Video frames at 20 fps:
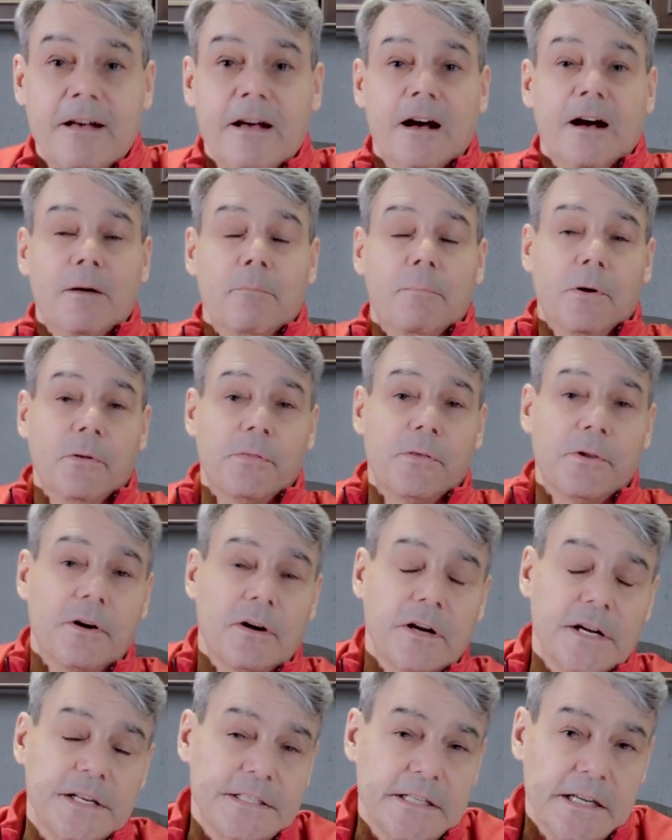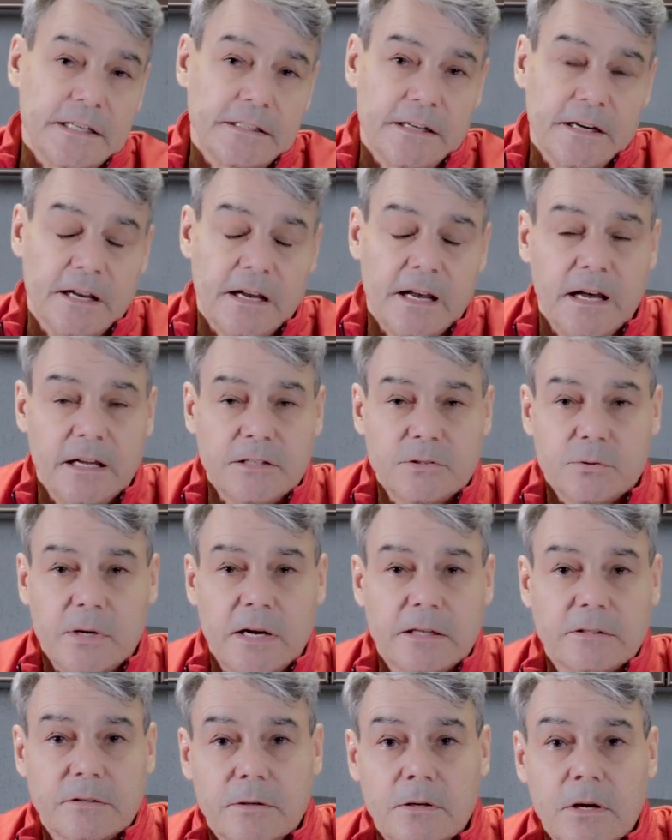I'm both an architect and a
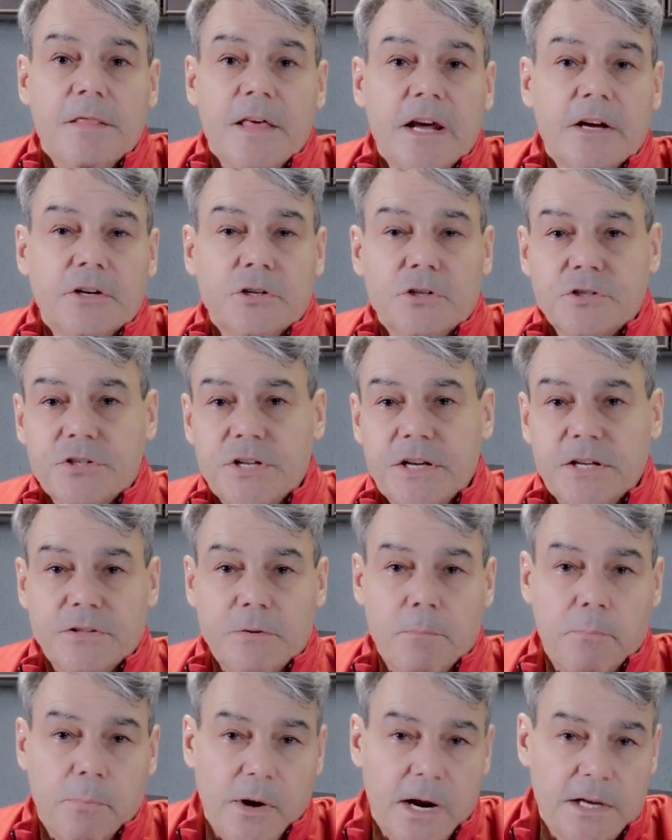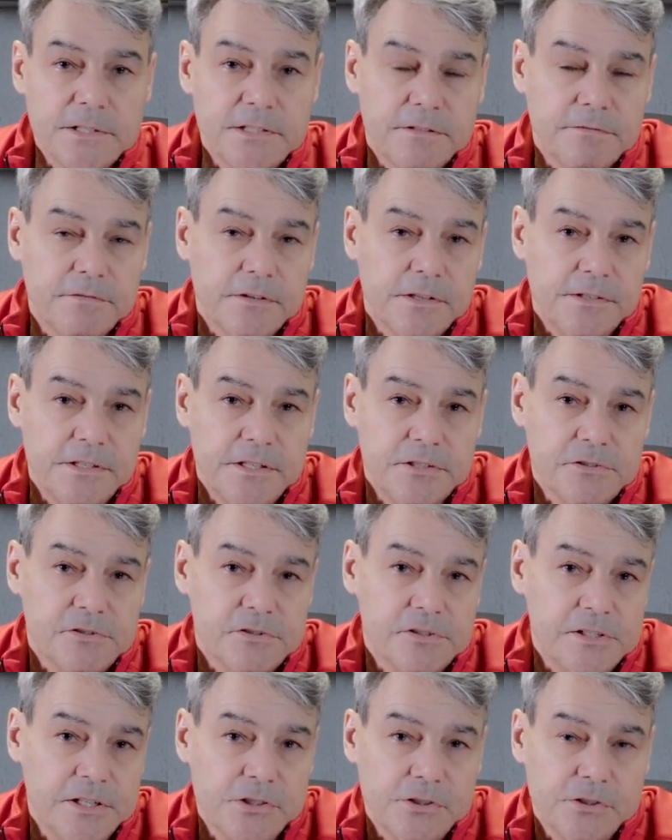contractor. They understand the process of the
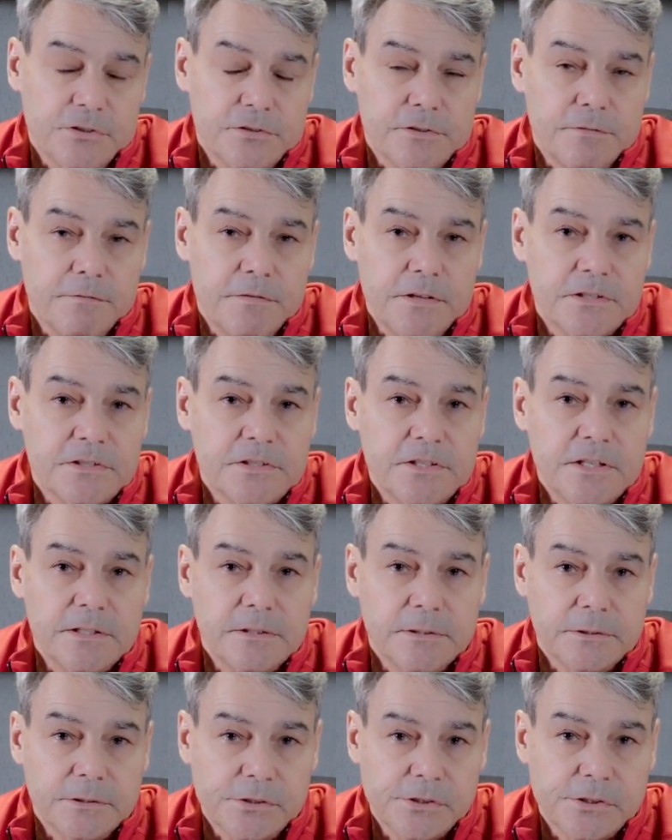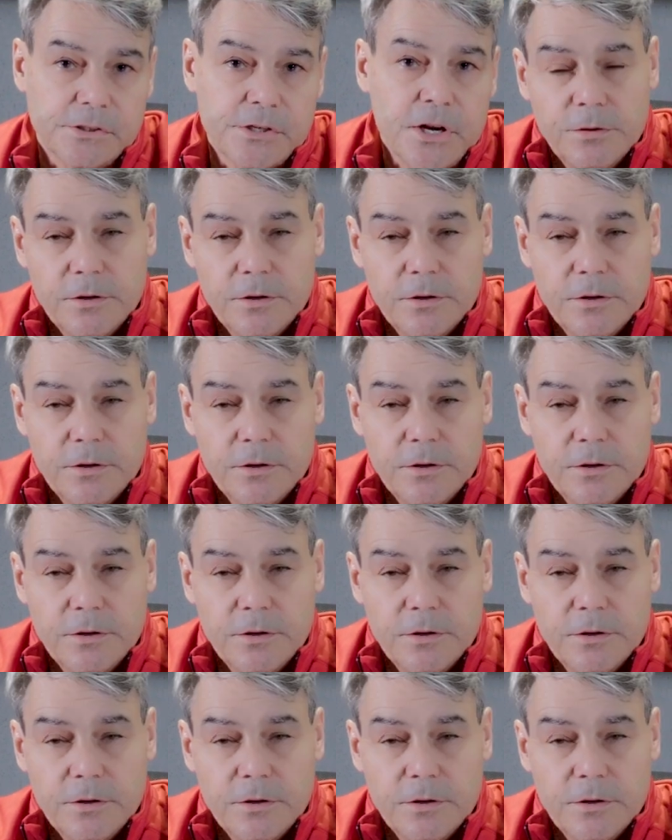installations of these sealers.